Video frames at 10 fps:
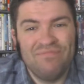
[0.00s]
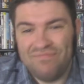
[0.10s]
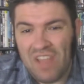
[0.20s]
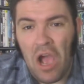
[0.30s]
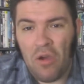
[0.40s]

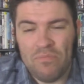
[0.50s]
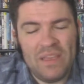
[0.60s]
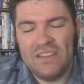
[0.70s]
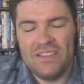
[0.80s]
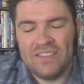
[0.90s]
No,
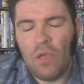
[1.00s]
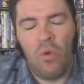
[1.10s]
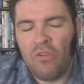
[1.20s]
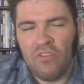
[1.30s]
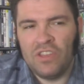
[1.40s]
because they
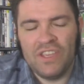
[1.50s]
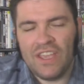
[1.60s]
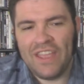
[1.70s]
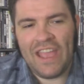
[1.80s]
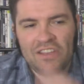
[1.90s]
weren't really
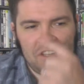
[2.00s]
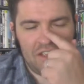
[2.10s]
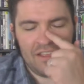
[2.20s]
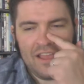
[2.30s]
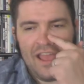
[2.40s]

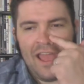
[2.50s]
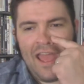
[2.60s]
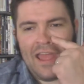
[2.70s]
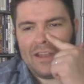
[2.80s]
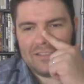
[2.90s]
engaging.
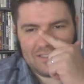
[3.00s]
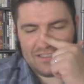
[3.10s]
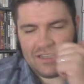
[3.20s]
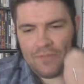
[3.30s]
And